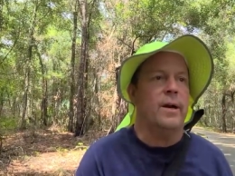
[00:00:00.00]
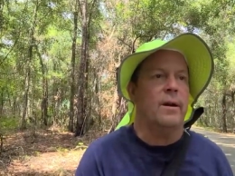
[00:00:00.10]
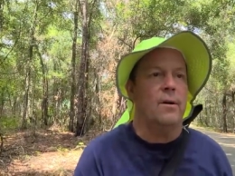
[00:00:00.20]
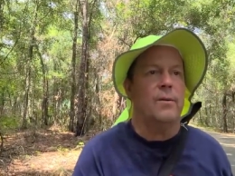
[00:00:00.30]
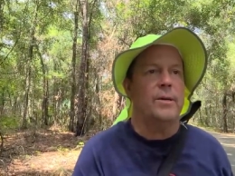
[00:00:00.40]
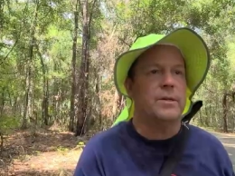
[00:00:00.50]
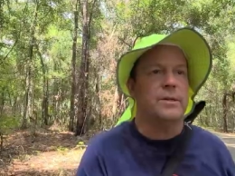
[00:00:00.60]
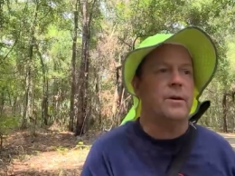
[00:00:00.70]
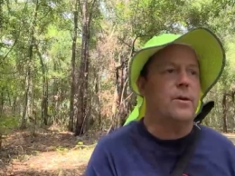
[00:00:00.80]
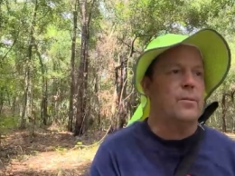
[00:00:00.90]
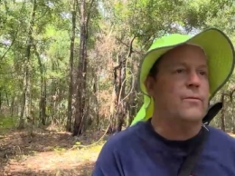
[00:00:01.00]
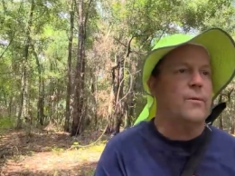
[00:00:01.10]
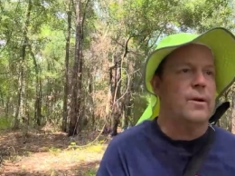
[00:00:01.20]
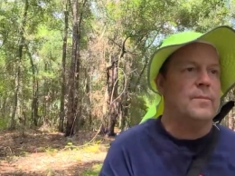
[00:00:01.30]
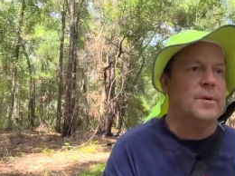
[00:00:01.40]
We got a long ways to go
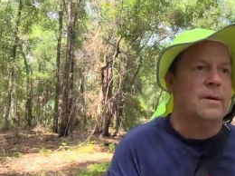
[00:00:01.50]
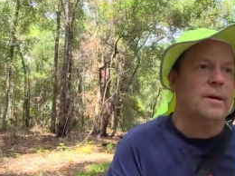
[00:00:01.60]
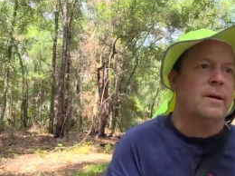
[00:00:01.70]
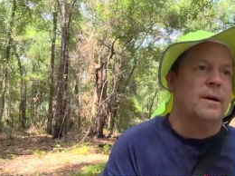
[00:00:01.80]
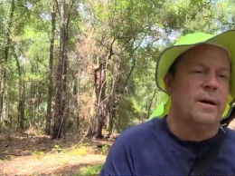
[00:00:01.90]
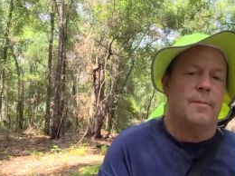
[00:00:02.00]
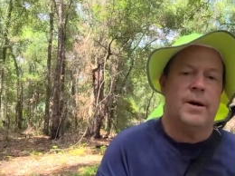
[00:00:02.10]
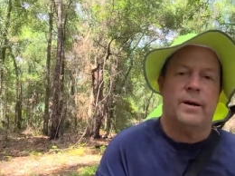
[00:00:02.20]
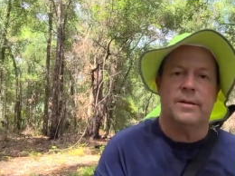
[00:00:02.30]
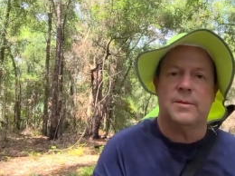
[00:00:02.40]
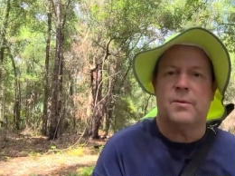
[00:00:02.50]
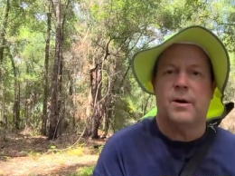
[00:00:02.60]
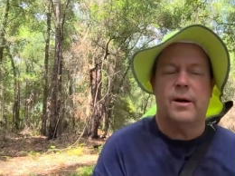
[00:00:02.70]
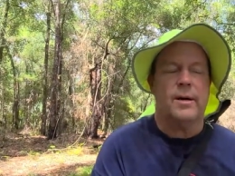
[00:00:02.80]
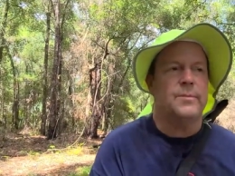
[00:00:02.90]
before I'm I'm out of this
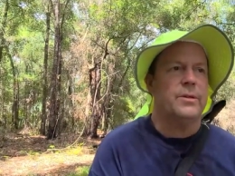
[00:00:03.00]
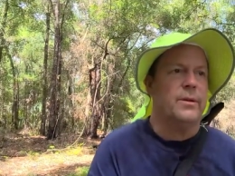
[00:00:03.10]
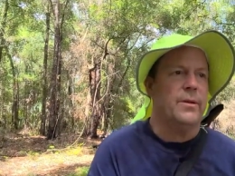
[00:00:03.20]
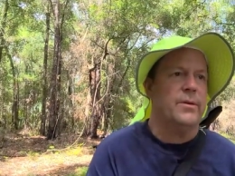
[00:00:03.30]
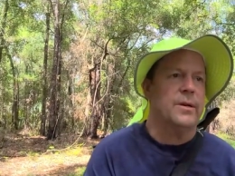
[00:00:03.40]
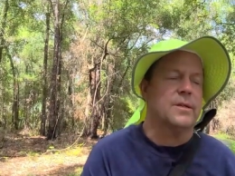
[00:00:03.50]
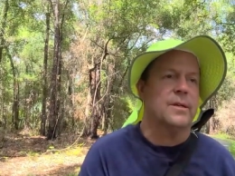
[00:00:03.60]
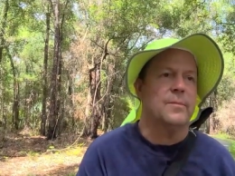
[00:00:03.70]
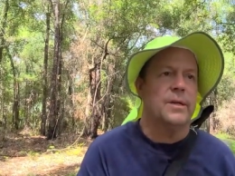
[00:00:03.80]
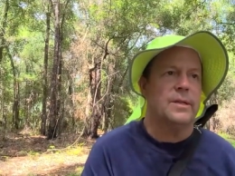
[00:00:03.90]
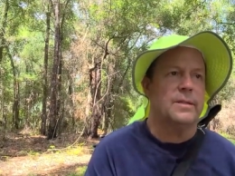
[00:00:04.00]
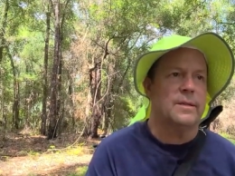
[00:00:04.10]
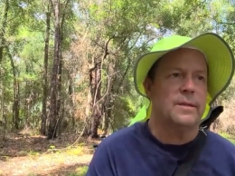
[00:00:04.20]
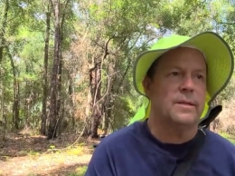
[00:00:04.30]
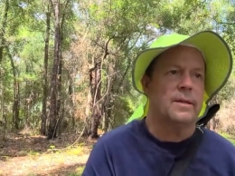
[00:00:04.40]
park. I'm sure I'll think of something else
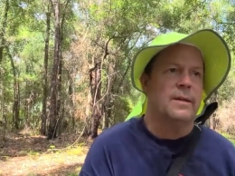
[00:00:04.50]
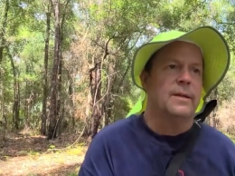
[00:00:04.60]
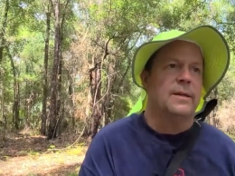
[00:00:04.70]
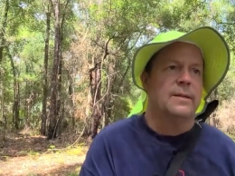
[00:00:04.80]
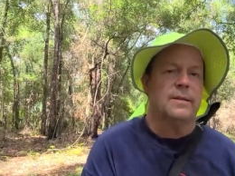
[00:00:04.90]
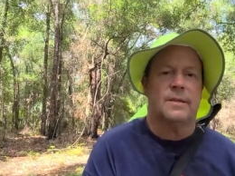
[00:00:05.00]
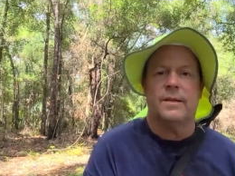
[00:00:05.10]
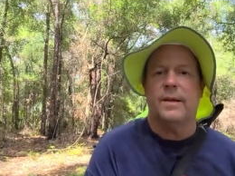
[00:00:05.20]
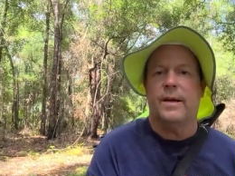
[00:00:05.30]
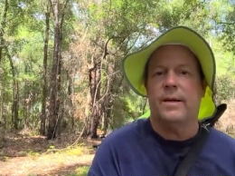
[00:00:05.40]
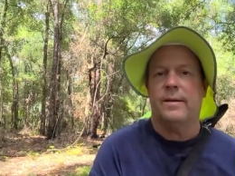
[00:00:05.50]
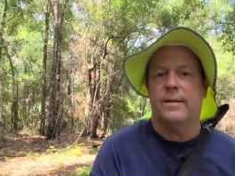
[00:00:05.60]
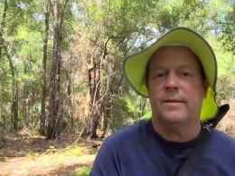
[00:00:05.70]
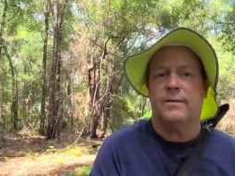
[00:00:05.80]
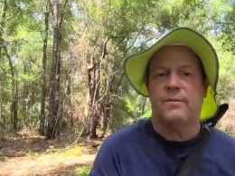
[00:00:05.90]
to to say
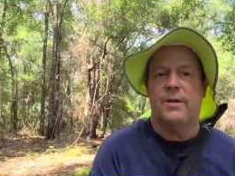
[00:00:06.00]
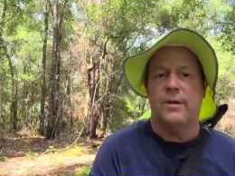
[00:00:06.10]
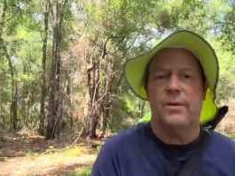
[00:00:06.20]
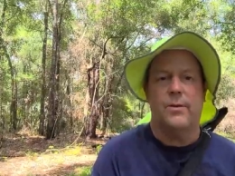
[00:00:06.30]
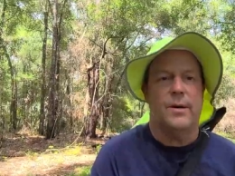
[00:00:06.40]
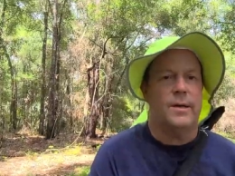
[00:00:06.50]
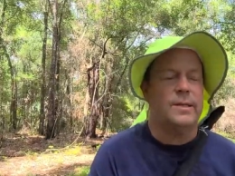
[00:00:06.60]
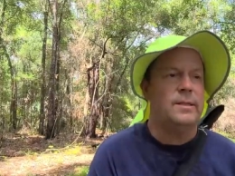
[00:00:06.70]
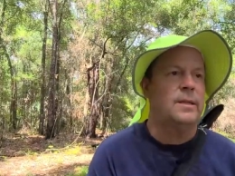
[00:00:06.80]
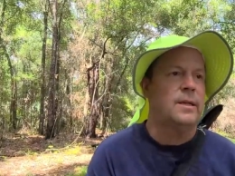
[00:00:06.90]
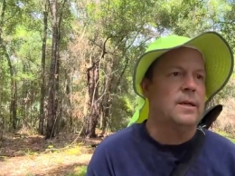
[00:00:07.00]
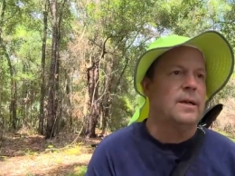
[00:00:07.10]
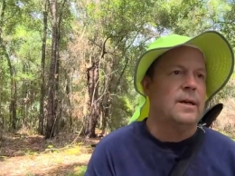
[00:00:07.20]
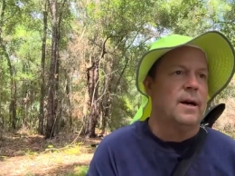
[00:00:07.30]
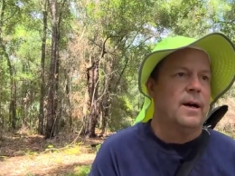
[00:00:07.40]
in this video. Uh,
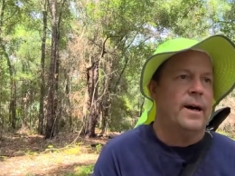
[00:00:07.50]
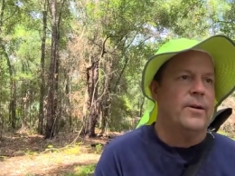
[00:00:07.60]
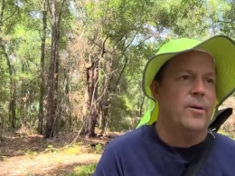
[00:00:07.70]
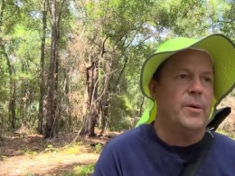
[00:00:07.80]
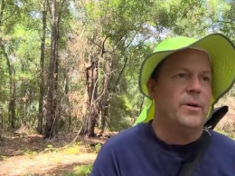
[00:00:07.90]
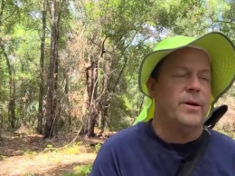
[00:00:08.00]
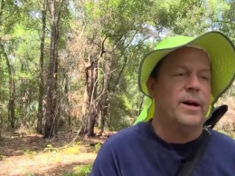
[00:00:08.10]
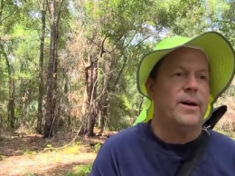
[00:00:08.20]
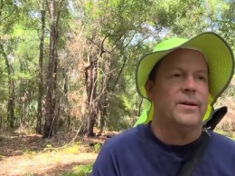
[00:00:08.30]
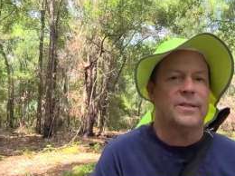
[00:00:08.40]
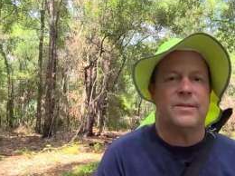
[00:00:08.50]
I know better now to,